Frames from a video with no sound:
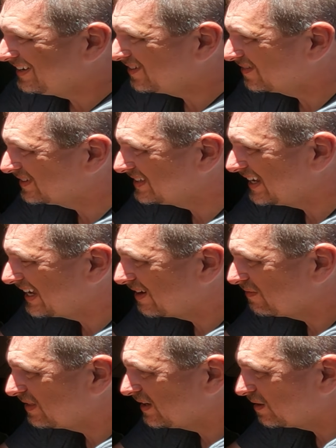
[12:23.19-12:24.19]
You don't have to take
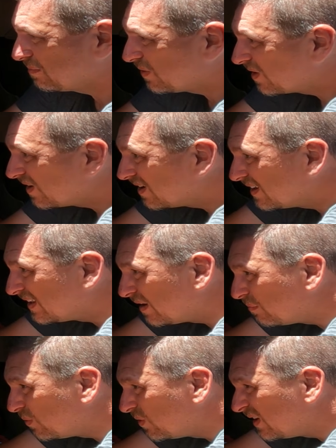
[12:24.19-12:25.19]
everything apart at
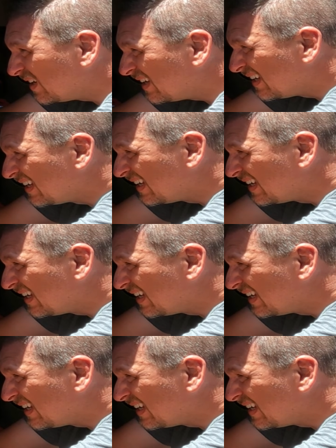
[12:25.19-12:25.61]
that point.